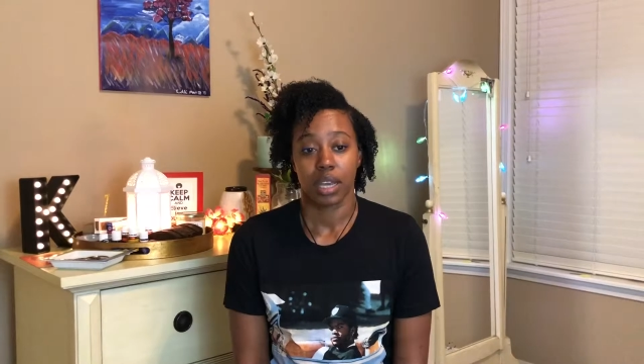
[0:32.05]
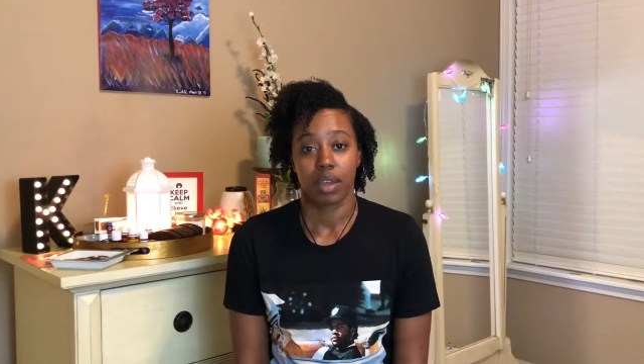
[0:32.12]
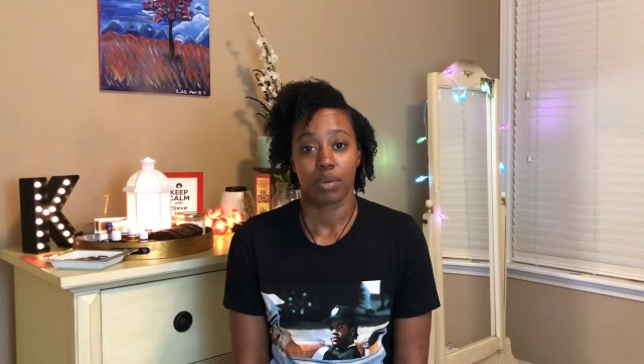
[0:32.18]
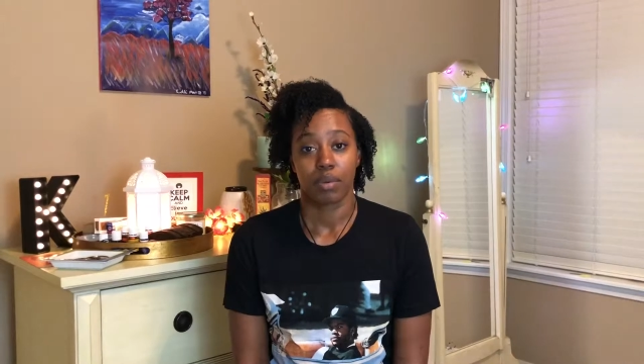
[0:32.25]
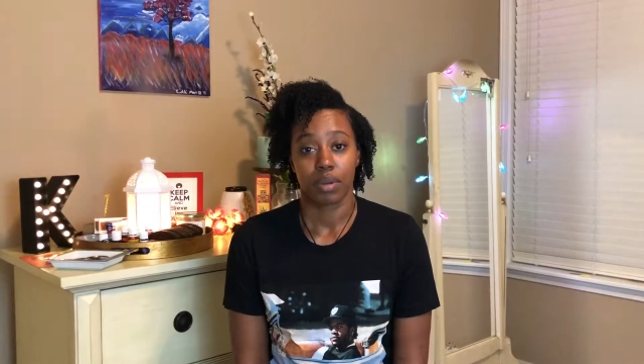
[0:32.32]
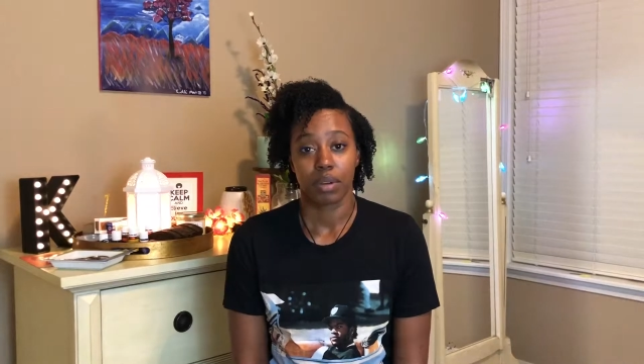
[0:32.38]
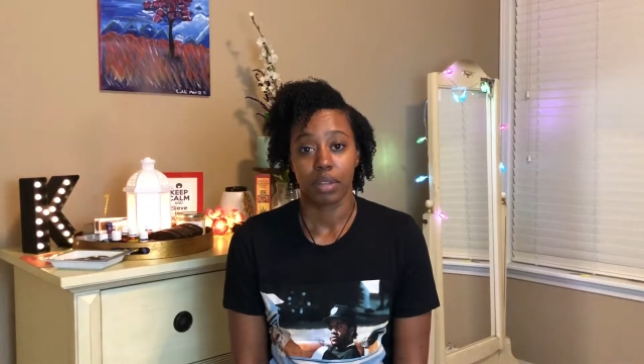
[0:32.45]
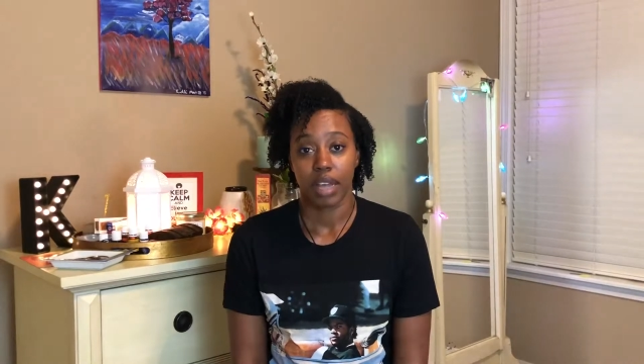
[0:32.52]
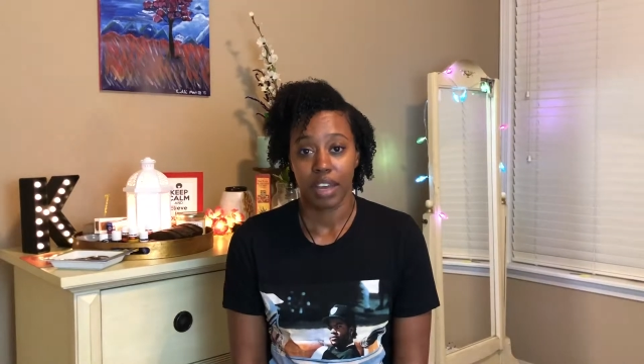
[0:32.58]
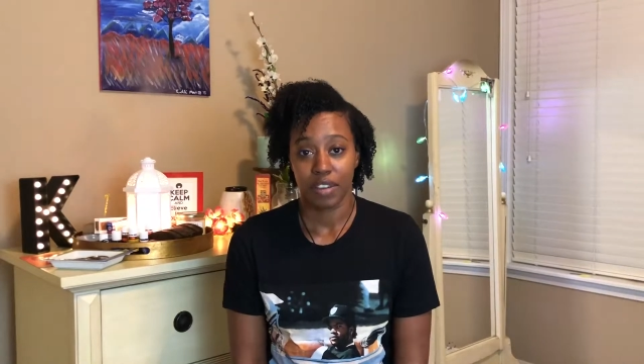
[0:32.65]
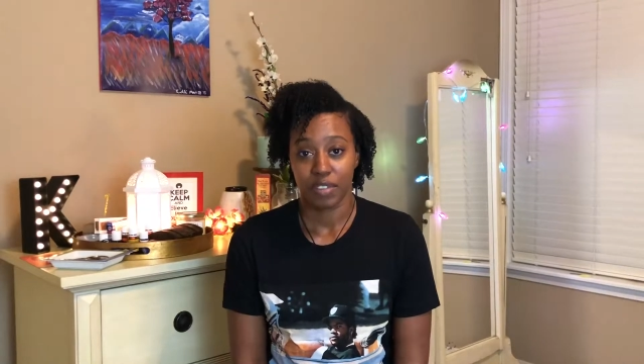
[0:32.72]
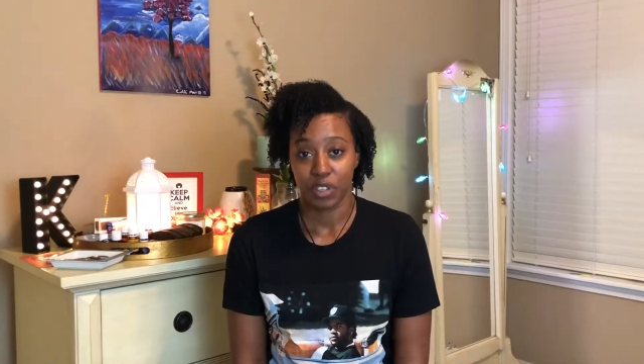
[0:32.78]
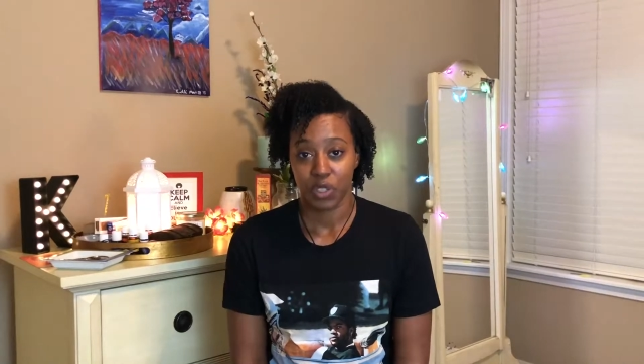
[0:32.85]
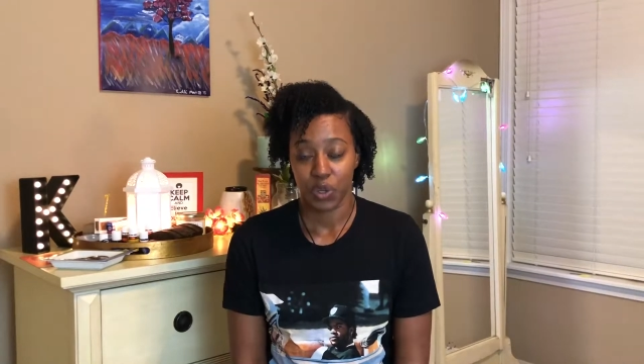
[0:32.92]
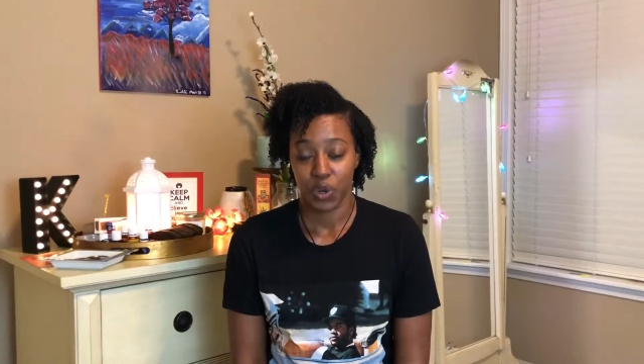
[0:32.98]
a real
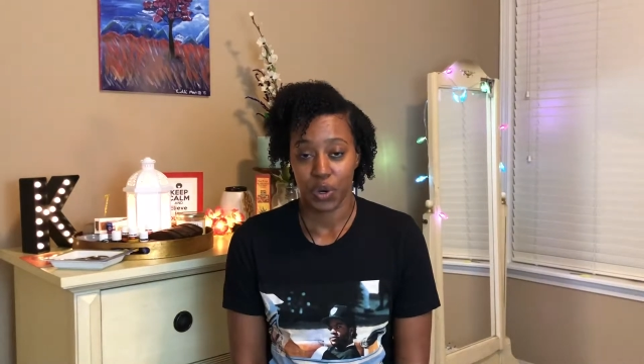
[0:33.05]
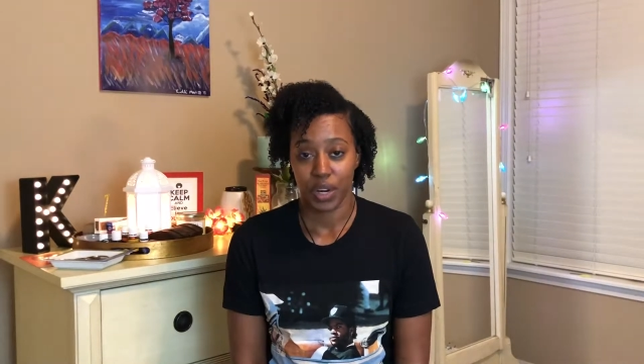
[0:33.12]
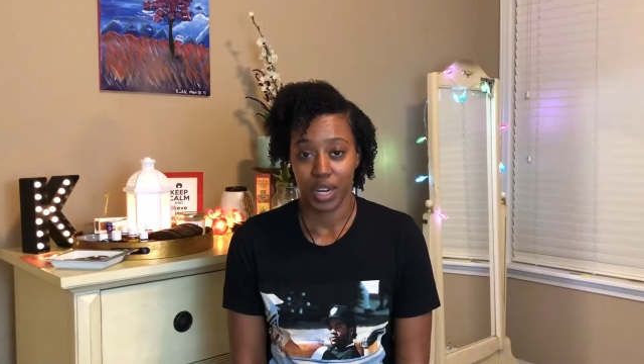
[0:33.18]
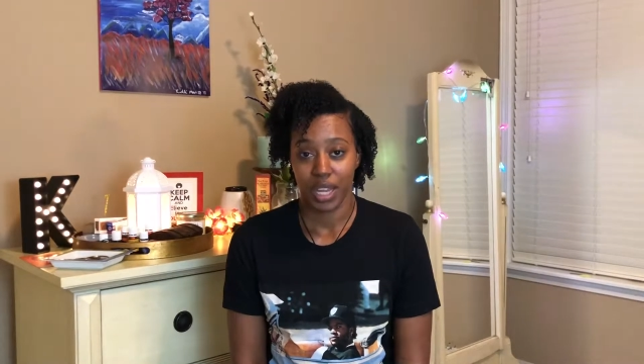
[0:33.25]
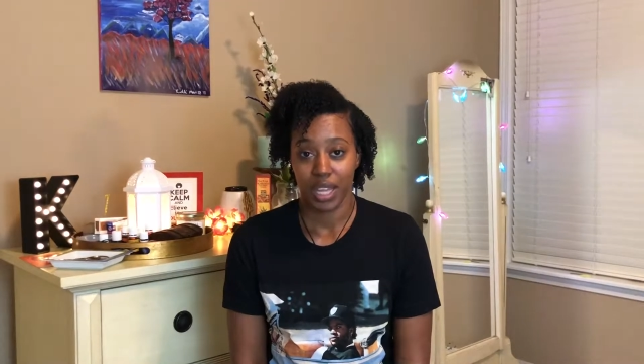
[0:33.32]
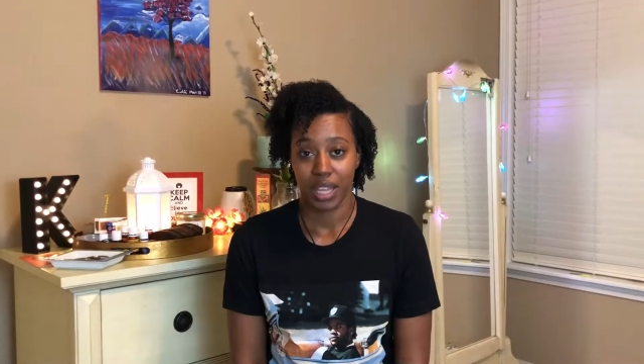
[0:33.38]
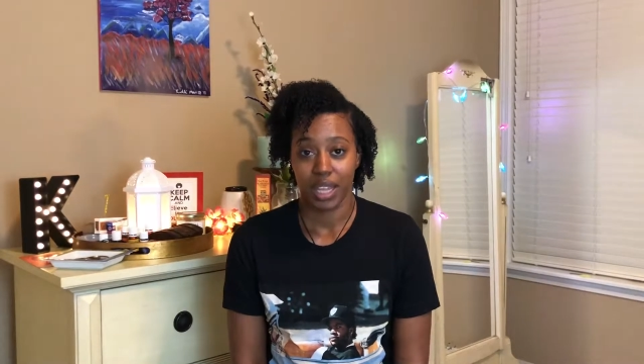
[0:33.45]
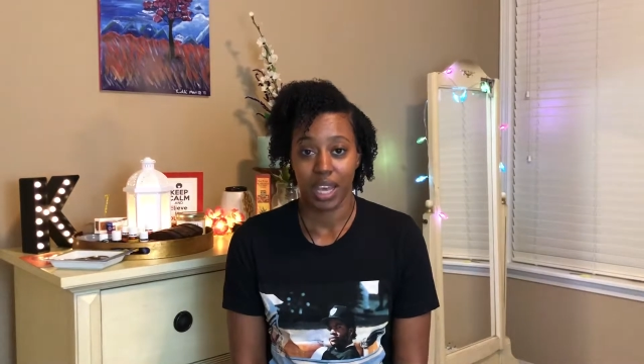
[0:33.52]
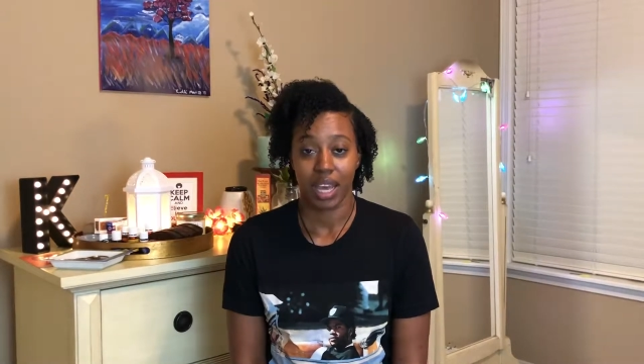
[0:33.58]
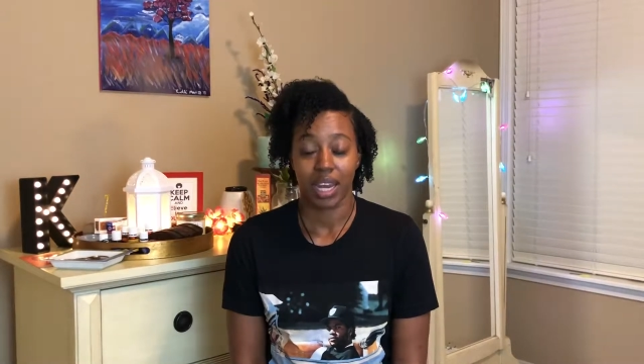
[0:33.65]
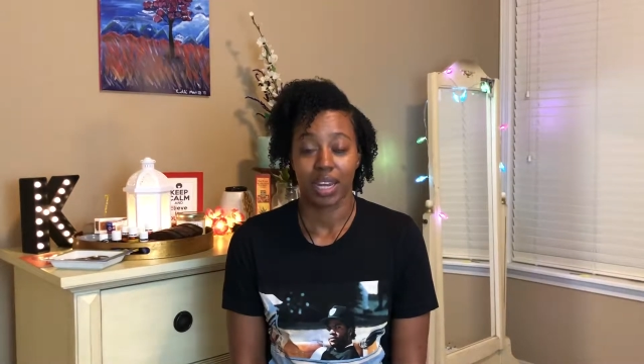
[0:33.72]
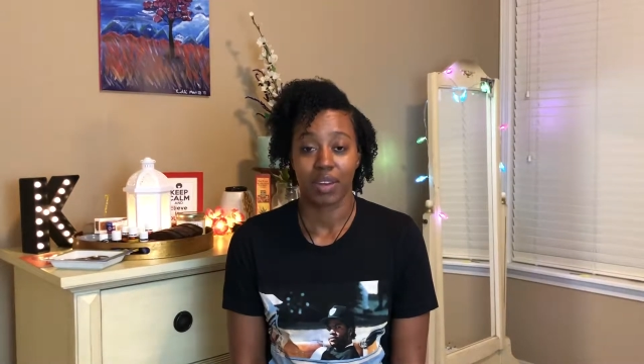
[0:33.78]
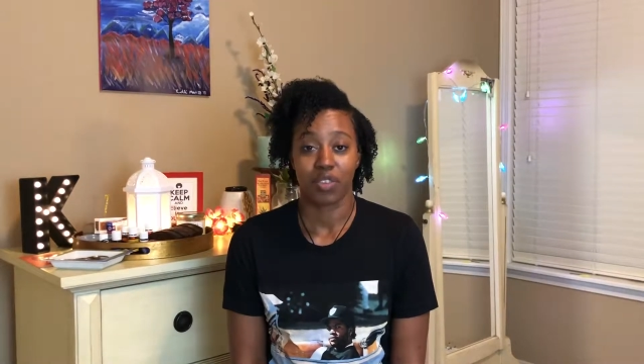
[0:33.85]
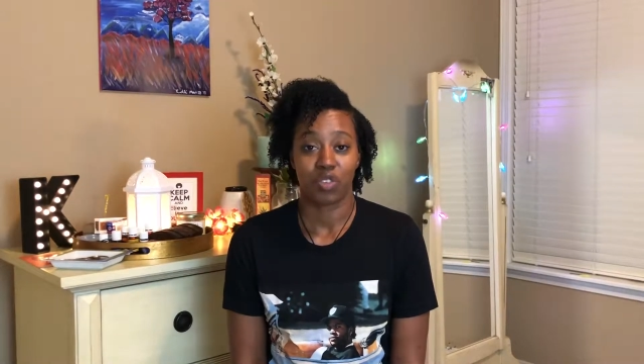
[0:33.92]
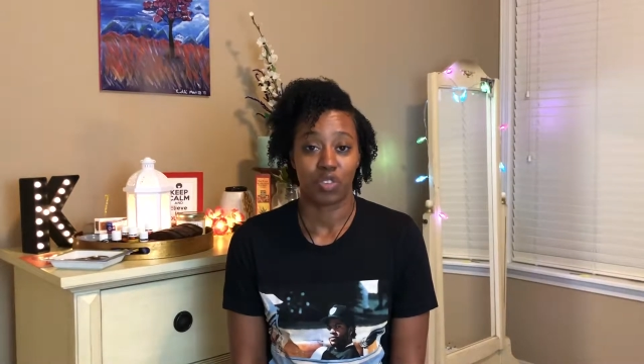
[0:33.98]
life story that